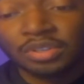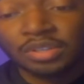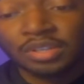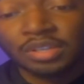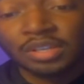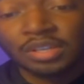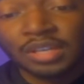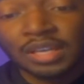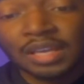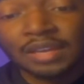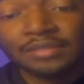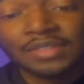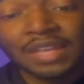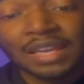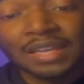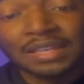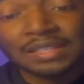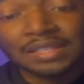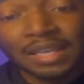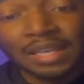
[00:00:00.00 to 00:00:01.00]
If they
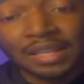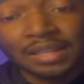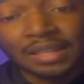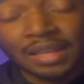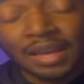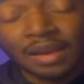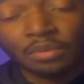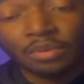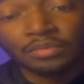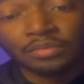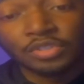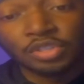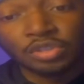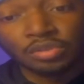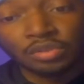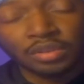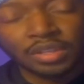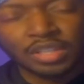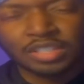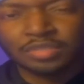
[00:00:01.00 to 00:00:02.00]
did that with
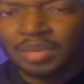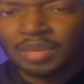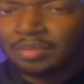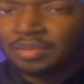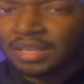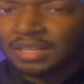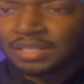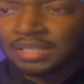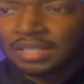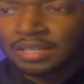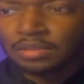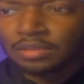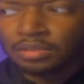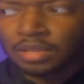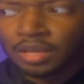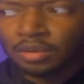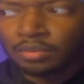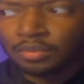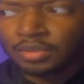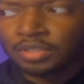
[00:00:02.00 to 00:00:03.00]
Julius, maybe they did do
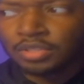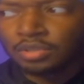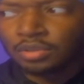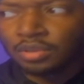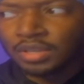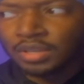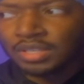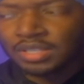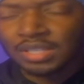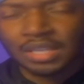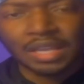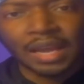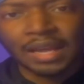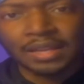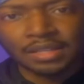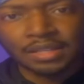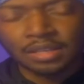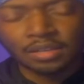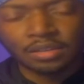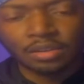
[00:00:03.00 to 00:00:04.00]
that with Julius and I
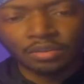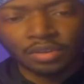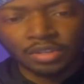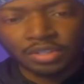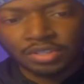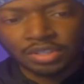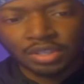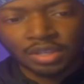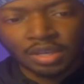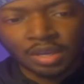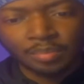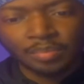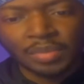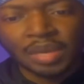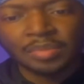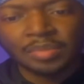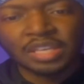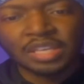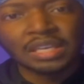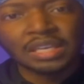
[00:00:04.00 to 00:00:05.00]
didn't notice.
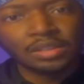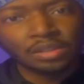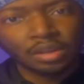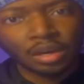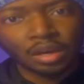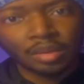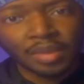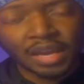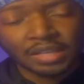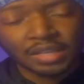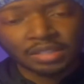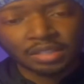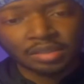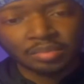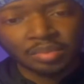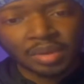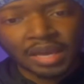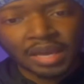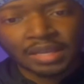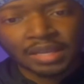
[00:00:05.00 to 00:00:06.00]
Maybe he thought back to the
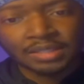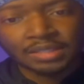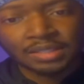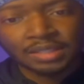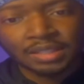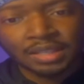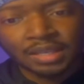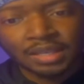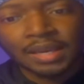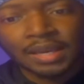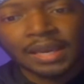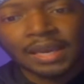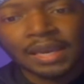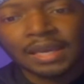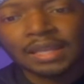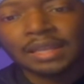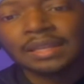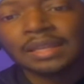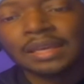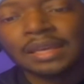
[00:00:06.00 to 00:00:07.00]
past
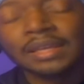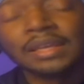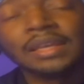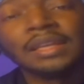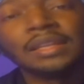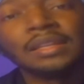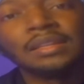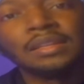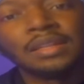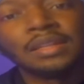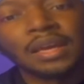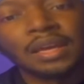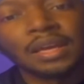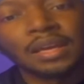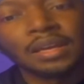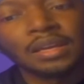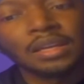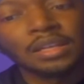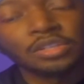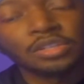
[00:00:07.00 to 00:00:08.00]
and that
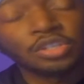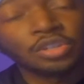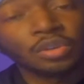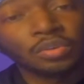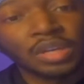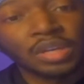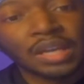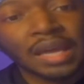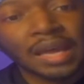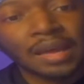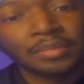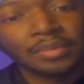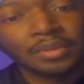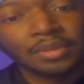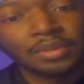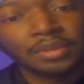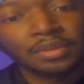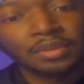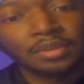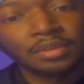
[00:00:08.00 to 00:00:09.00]
it showed it happen.
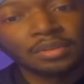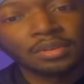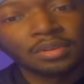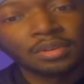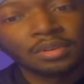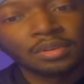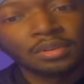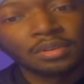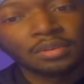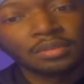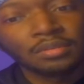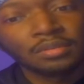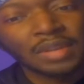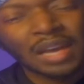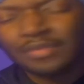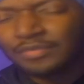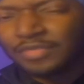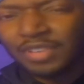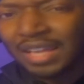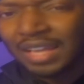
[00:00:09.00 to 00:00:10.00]
I
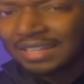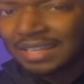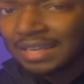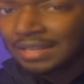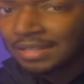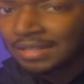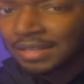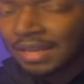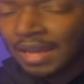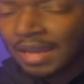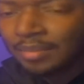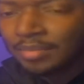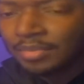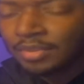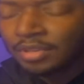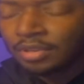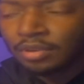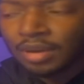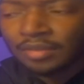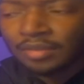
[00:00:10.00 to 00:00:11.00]
feel like that didn't happen
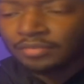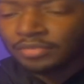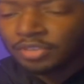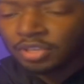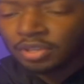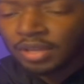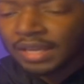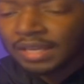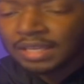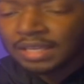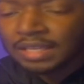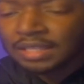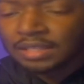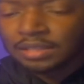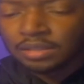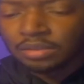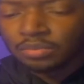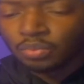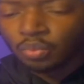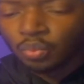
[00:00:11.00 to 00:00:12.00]
though. I feel like
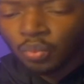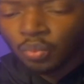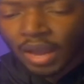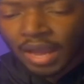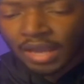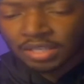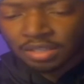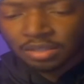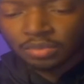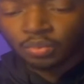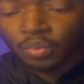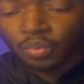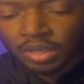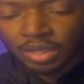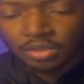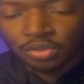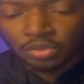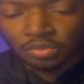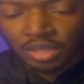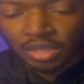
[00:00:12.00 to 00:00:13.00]
he actually went
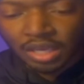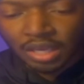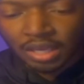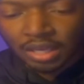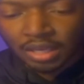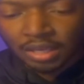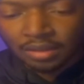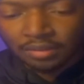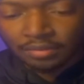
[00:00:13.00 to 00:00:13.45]
into the cave.